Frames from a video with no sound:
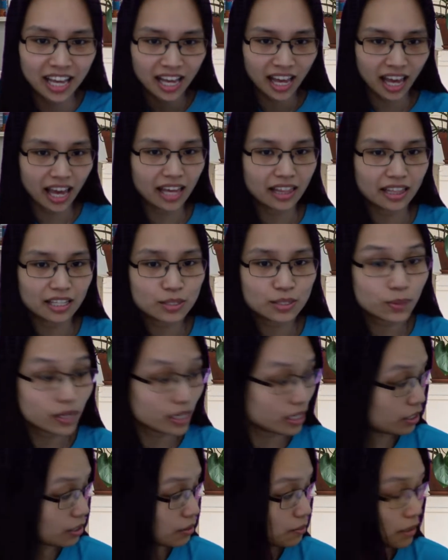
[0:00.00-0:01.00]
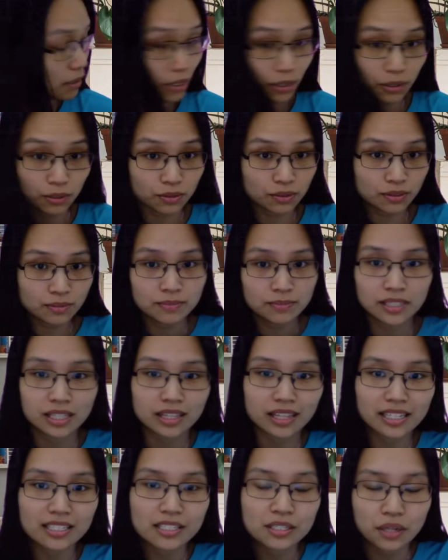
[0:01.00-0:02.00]
And this one here below,
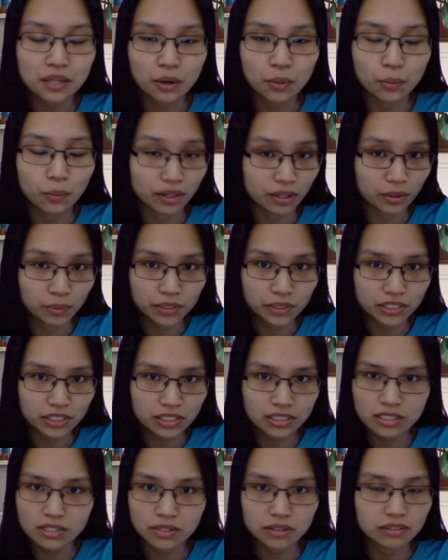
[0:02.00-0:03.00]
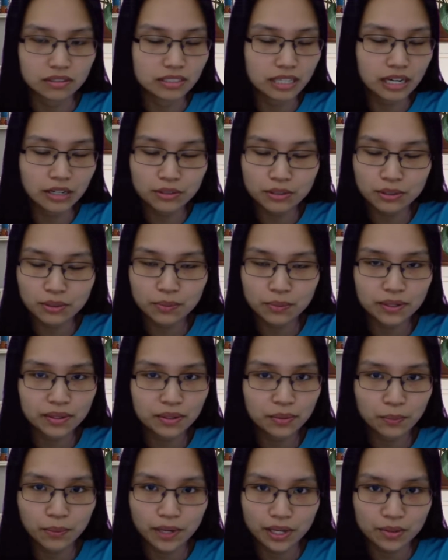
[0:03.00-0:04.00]
that's a weather widget. So it'll tell you the weather
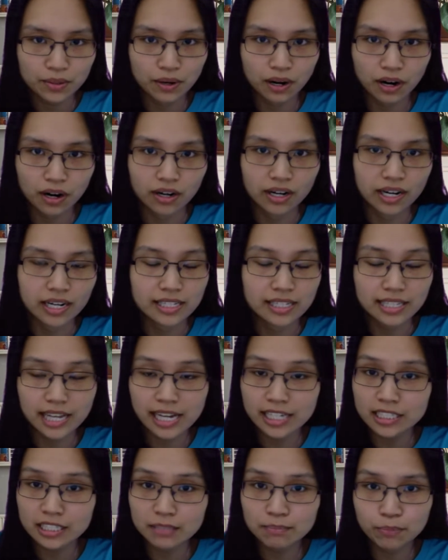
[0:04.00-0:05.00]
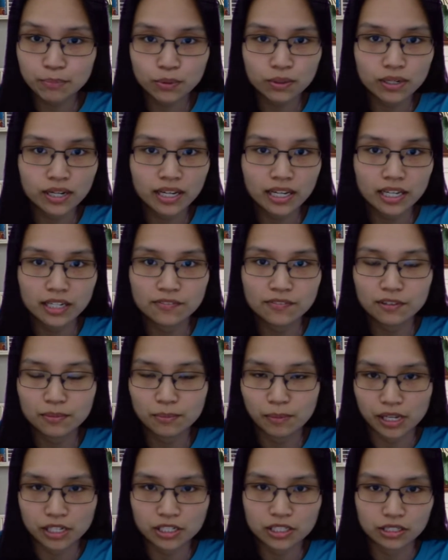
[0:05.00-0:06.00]
where you are, and it's actually pulling
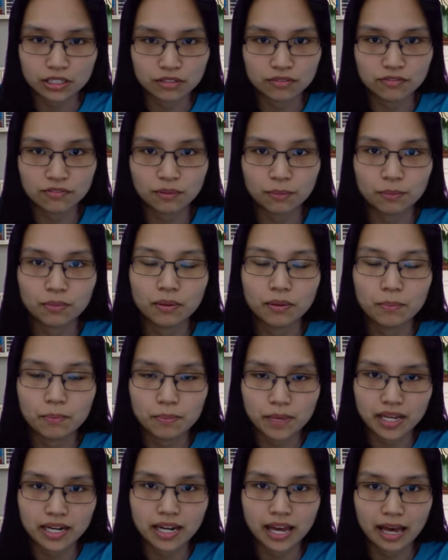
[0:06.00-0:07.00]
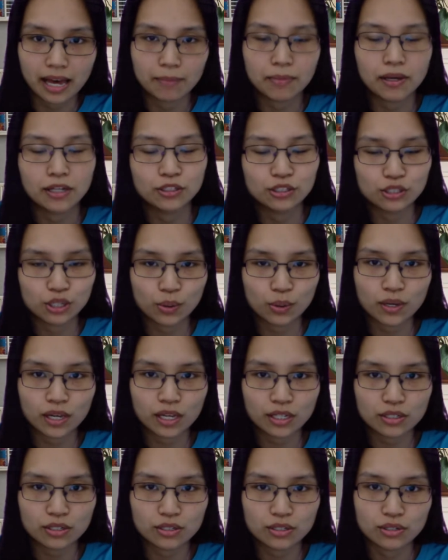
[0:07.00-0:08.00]
information from the main app and showing it
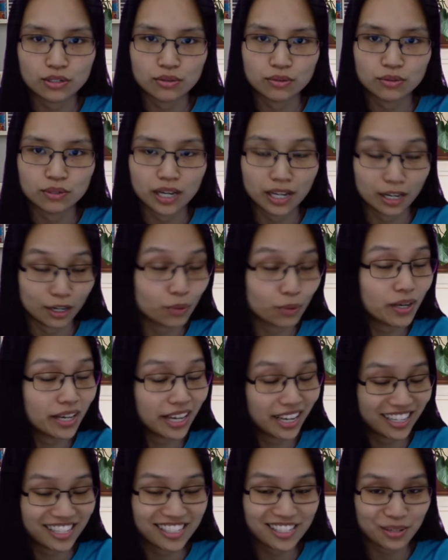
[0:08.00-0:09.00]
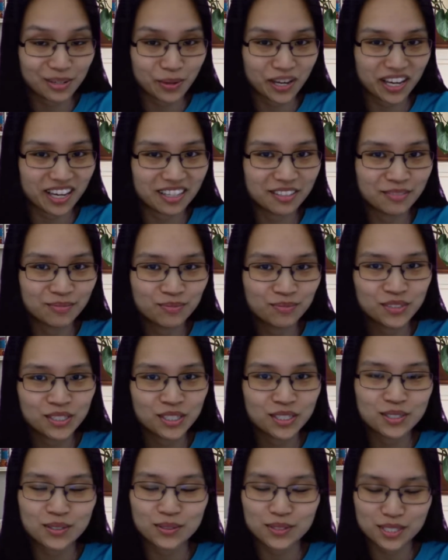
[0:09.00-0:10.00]
to you in a quick and easy way.
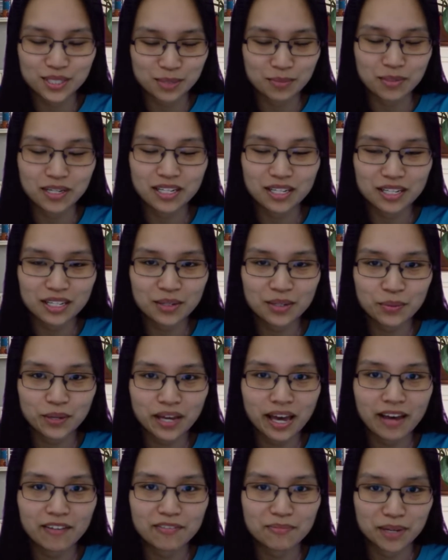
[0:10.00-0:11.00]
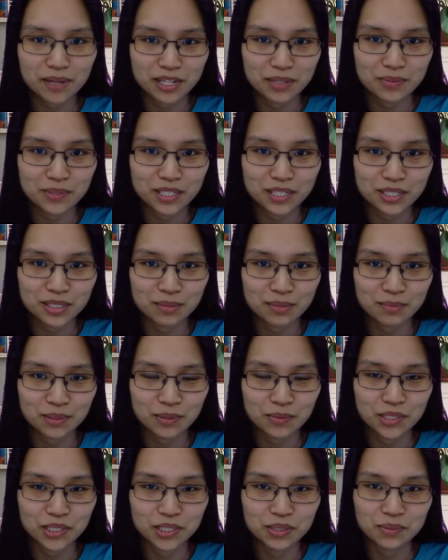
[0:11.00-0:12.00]
So similarly, we have many widgets on
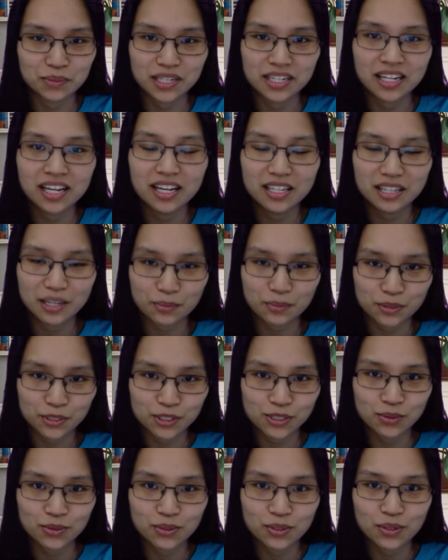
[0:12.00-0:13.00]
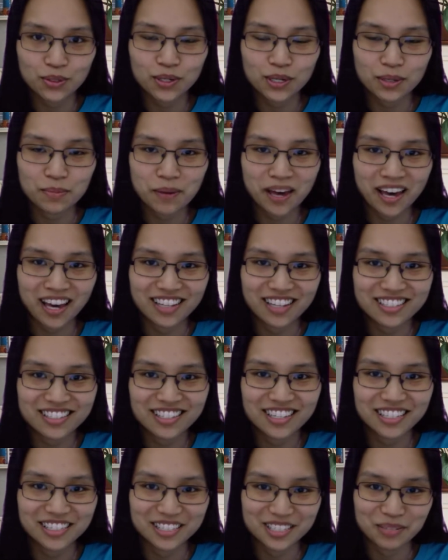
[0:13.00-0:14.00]
B1G1 that will show you your impacts
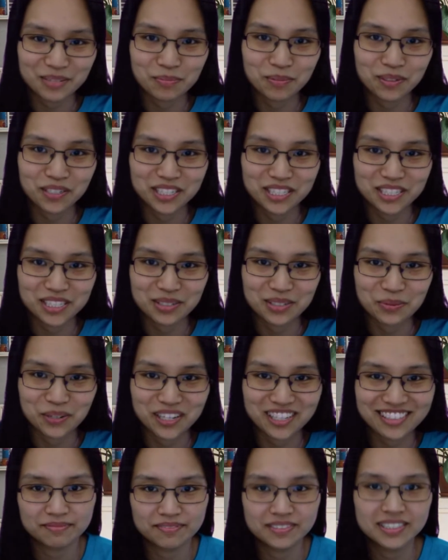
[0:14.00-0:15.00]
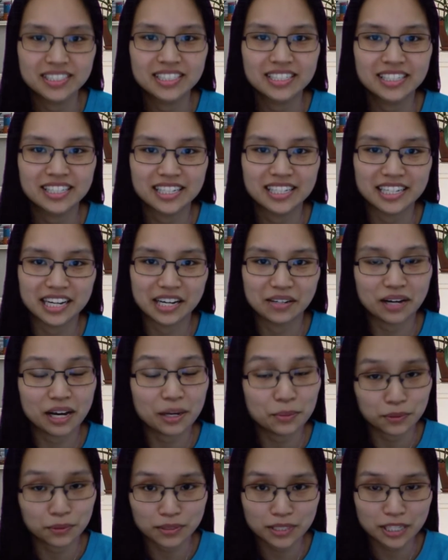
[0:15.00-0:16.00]
in simple and easy ways. Now, I
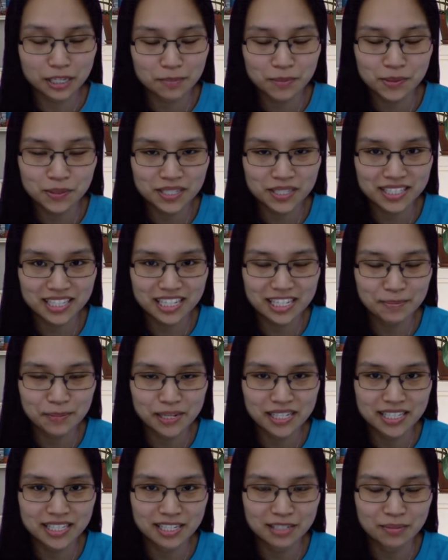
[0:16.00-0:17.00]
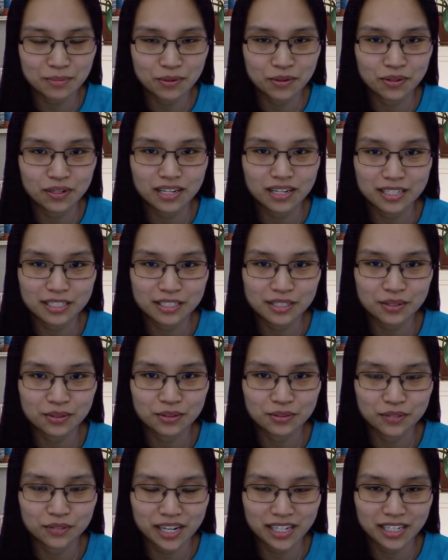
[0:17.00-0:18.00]
won't keep you in suspense anymore. Let's go
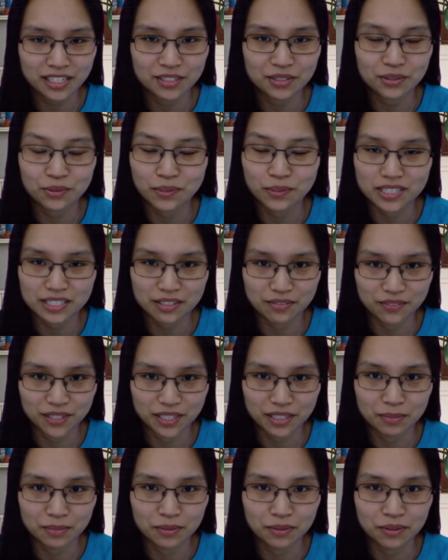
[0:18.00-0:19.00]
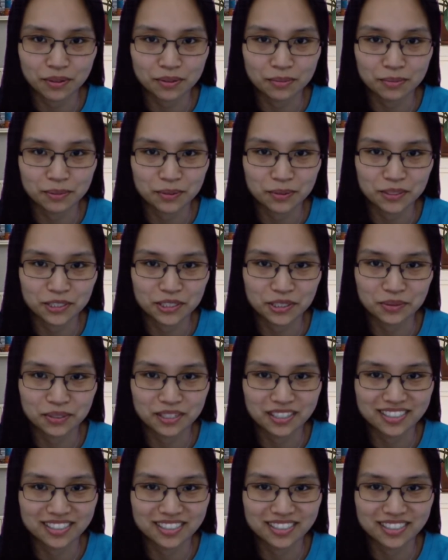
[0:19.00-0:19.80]
right into what's available on B1G1.